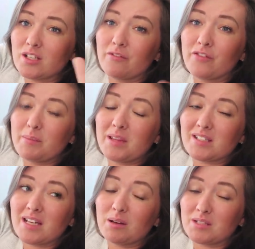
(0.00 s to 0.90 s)
So I'm filming
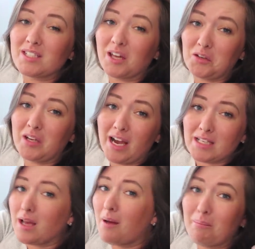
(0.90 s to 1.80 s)
this now to tell you
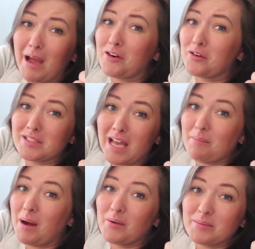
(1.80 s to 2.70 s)
guys, mine are on
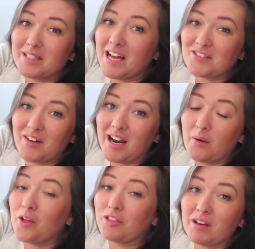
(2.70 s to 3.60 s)
timeout upstairs right
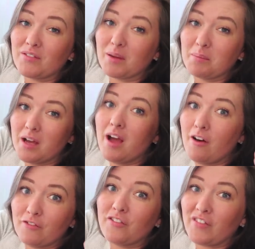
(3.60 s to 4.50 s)
now, all three of
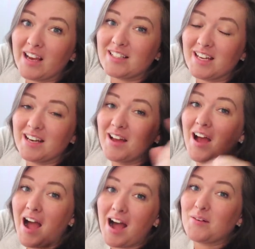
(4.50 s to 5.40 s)
them, mm. for fighting.
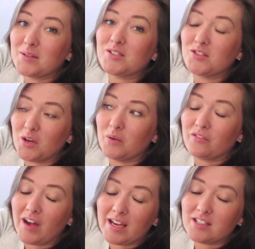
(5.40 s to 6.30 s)
Mm. Ours do
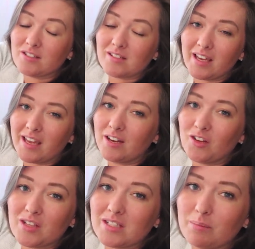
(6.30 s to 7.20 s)
fight, just like
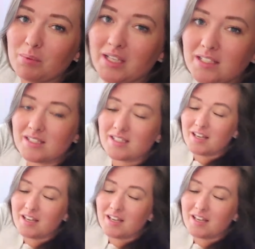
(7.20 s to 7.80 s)
any other siblings.